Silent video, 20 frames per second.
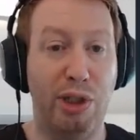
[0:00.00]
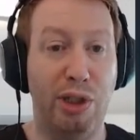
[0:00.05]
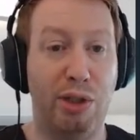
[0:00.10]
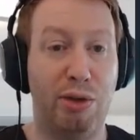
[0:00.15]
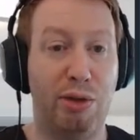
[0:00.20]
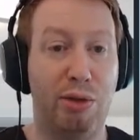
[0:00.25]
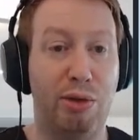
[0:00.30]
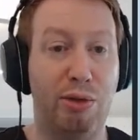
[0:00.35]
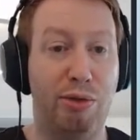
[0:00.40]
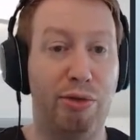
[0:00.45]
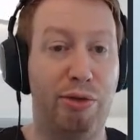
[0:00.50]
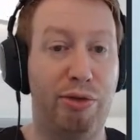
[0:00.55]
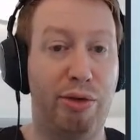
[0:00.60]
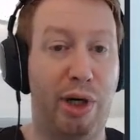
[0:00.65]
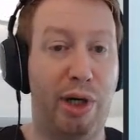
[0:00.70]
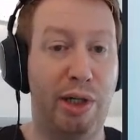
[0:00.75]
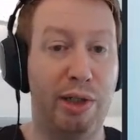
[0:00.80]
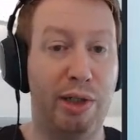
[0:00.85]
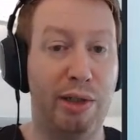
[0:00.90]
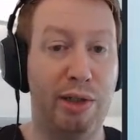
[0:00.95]
we need
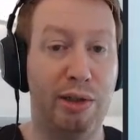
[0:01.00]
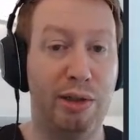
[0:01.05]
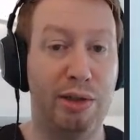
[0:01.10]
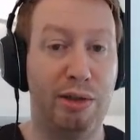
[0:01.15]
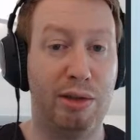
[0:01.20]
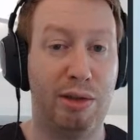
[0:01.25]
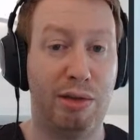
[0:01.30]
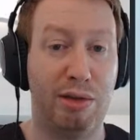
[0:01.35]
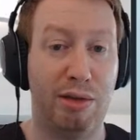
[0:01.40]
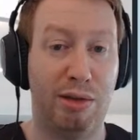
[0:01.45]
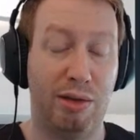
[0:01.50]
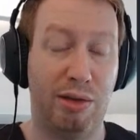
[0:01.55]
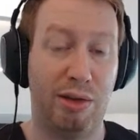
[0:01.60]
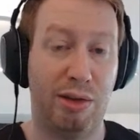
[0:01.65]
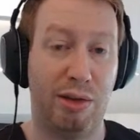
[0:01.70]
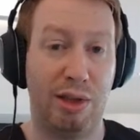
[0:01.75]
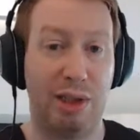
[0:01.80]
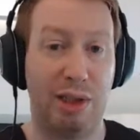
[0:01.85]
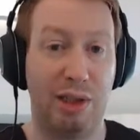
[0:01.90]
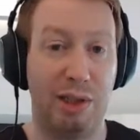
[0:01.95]
to find
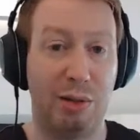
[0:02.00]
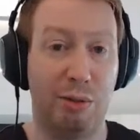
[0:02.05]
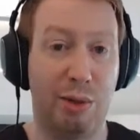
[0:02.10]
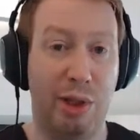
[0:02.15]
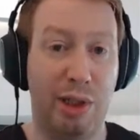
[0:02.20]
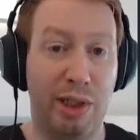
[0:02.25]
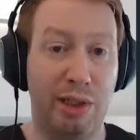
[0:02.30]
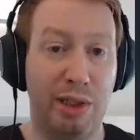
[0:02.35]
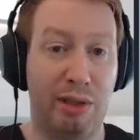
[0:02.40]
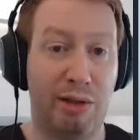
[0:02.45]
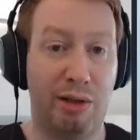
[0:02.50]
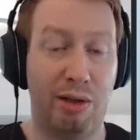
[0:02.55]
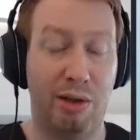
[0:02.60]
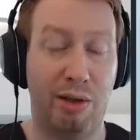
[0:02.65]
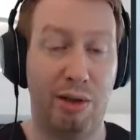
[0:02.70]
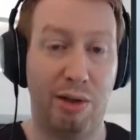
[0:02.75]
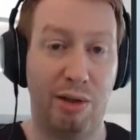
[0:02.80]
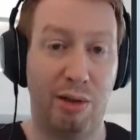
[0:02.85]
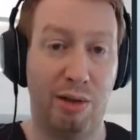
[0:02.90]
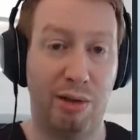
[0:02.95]
the
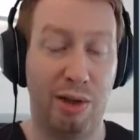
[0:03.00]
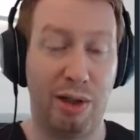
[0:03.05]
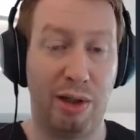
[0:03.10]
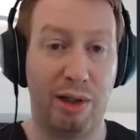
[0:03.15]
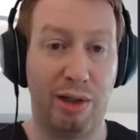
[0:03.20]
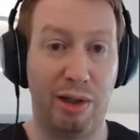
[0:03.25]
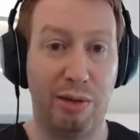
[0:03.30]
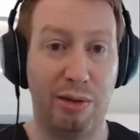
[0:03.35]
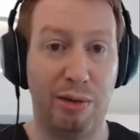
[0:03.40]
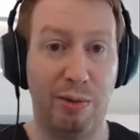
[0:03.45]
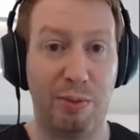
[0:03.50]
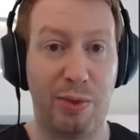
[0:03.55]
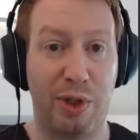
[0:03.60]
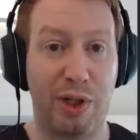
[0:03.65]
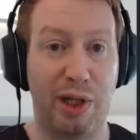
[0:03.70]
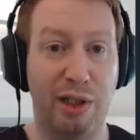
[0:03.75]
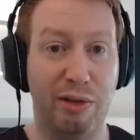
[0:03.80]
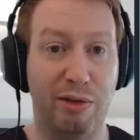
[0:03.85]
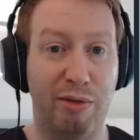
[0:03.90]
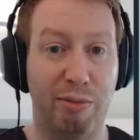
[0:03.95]
right
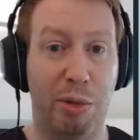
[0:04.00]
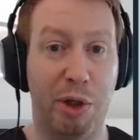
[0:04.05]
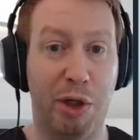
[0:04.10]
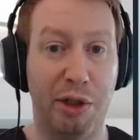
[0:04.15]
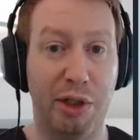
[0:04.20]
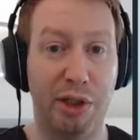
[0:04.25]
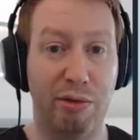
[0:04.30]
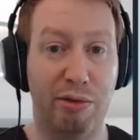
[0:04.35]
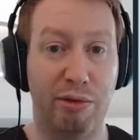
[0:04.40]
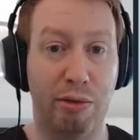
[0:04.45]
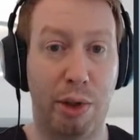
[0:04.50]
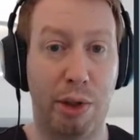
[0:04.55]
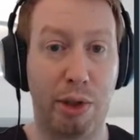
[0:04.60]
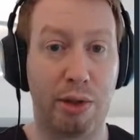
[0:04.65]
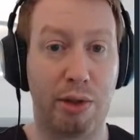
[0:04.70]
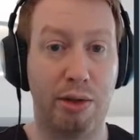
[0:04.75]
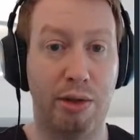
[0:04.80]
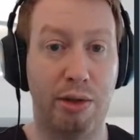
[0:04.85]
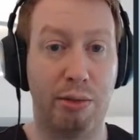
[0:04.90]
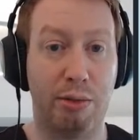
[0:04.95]
kind of body of
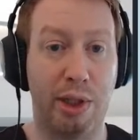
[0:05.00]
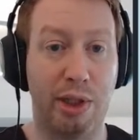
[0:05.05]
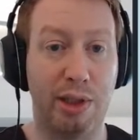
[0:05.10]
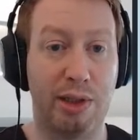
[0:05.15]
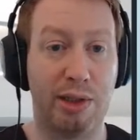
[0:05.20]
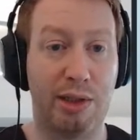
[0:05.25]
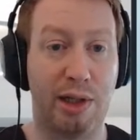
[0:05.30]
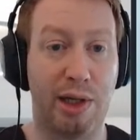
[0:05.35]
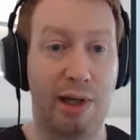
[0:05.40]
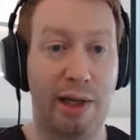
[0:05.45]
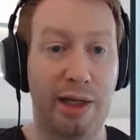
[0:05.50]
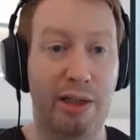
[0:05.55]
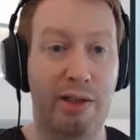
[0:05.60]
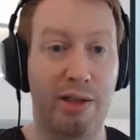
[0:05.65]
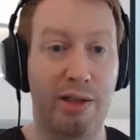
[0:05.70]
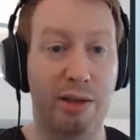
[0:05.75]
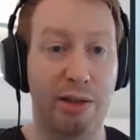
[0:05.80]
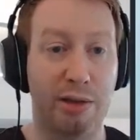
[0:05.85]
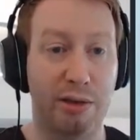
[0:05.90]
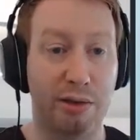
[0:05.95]
work, the right
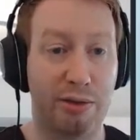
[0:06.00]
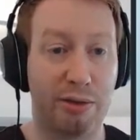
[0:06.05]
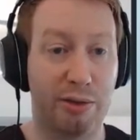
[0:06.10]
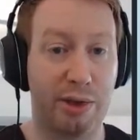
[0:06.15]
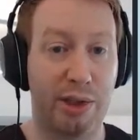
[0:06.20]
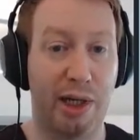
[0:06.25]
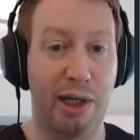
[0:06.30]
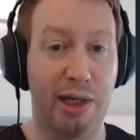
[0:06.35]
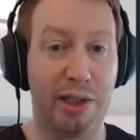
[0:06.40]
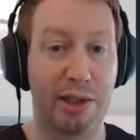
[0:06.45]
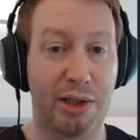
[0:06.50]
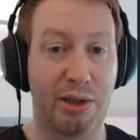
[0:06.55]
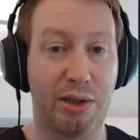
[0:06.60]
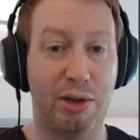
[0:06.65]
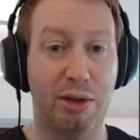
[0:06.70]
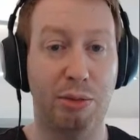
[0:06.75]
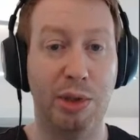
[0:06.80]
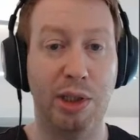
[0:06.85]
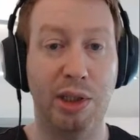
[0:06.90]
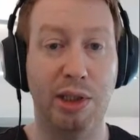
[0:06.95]
selection of
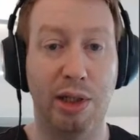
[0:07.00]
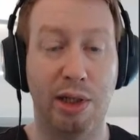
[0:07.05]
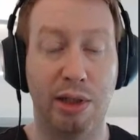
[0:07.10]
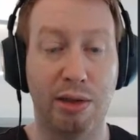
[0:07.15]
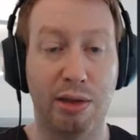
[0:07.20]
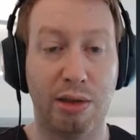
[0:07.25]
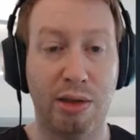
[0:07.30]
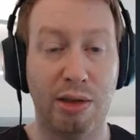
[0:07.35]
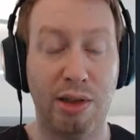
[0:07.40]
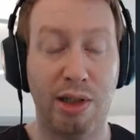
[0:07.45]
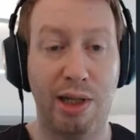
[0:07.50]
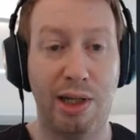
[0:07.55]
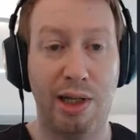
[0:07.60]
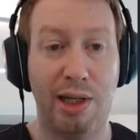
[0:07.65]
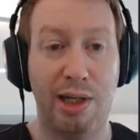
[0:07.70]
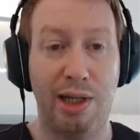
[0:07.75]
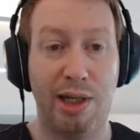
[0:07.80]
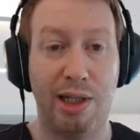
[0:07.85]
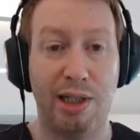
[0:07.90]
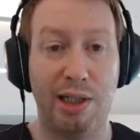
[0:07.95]
tasks to be done,
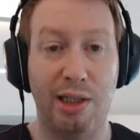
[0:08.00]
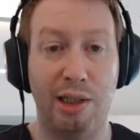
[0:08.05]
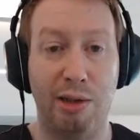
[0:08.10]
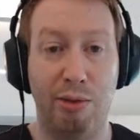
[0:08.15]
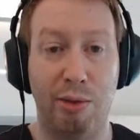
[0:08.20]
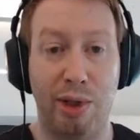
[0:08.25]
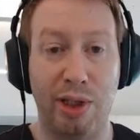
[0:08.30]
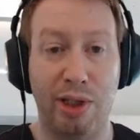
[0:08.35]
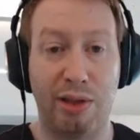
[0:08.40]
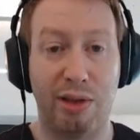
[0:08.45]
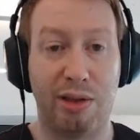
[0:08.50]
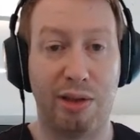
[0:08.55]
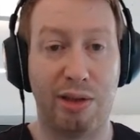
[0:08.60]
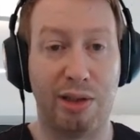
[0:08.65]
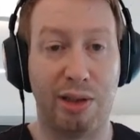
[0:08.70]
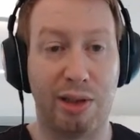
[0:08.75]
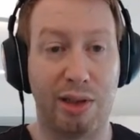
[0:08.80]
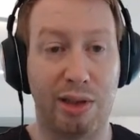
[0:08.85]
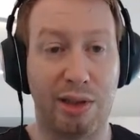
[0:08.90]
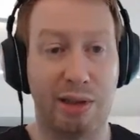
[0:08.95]
the
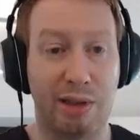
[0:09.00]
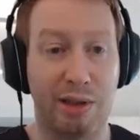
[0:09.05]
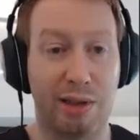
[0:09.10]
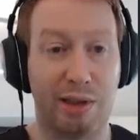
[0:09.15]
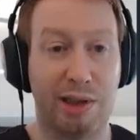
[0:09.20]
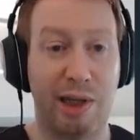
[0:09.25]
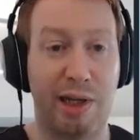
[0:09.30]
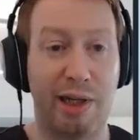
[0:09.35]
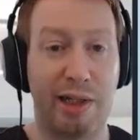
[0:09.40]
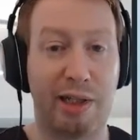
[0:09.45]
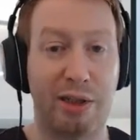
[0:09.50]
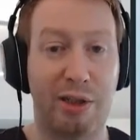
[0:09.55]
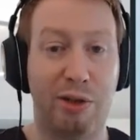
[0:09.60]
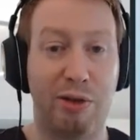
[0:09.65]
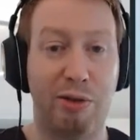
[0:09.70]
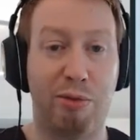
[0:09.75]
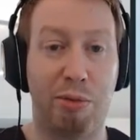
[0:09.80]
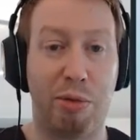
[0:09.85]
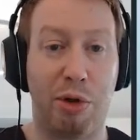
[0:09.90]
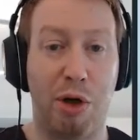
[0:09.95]
right
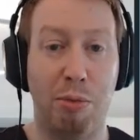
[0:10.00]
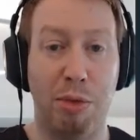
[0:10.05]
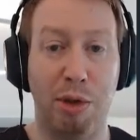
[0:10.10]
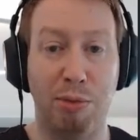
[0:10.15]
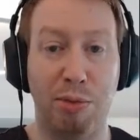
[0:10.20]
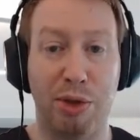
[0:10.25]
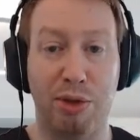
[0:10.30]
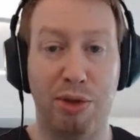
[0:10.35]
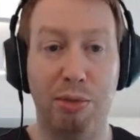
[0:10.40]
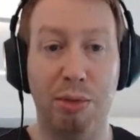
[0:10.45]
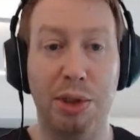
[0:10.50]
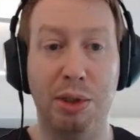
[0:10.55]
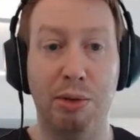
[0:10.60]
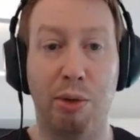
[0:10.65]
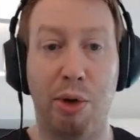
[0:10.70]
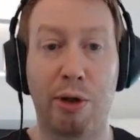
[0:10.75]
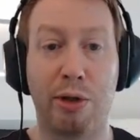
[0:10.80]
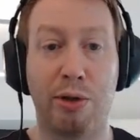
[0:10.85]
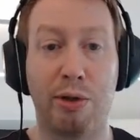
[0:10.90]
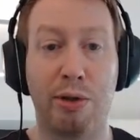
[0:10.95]
selection of problems to be
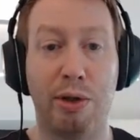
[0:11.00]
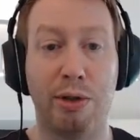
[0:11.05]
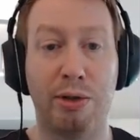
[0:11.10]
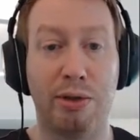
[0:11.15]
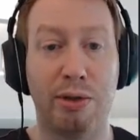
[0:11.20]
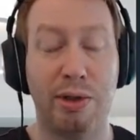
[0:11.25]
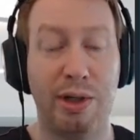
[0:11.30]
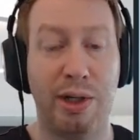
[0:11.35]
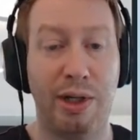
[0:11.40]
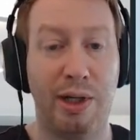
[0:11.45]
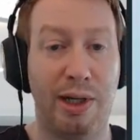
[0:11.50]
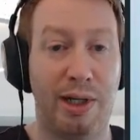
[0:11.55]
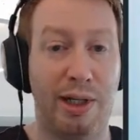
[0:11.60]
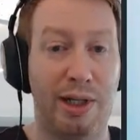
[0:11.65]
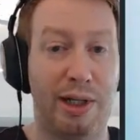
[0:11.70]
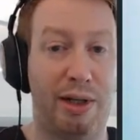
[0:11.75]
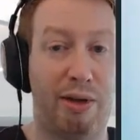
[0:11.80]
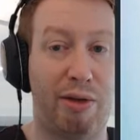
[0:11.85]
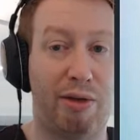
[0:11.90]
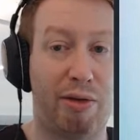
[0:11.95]
worked on,
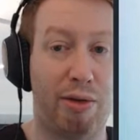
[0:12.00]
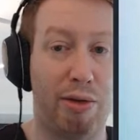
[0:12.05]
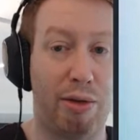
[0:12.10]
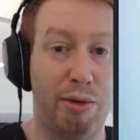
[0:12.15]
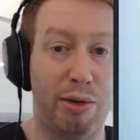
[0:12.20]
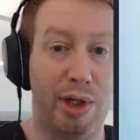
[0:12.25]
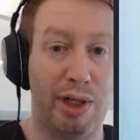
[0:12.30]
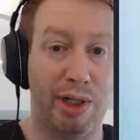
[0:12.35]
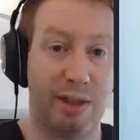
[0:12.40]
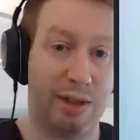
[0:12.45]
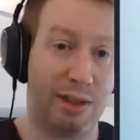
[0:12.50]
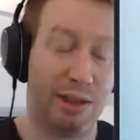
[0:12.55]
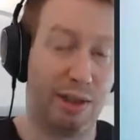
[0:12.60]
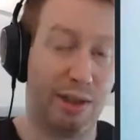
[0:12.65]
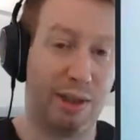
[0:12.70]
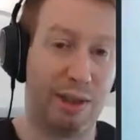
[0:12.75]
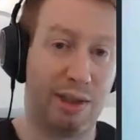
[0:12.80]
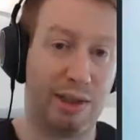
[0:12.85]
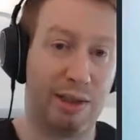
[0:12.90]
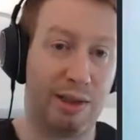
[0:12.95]
so that
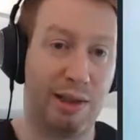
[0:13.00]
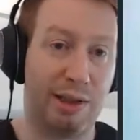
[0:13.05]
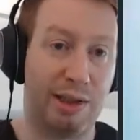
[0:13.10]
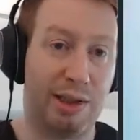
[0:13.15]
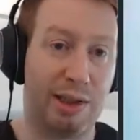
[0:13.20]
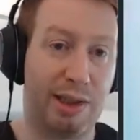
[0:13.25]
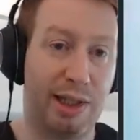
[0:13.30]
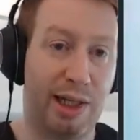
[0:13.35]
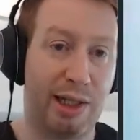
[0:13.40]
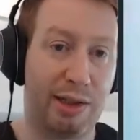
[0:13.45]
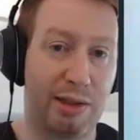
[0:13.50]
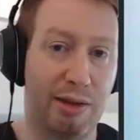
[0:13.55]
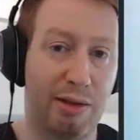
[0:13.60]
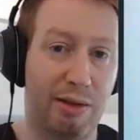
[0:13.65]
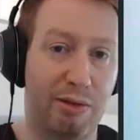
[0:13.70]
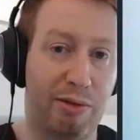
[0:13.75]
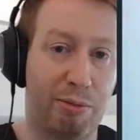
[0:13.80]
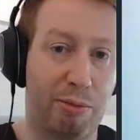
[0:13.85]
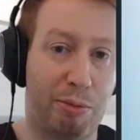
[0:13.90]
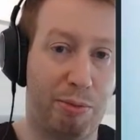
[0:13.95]
the set
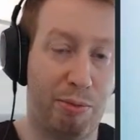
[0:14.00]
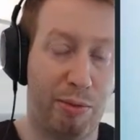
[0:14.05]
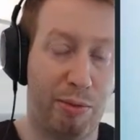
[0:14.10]
of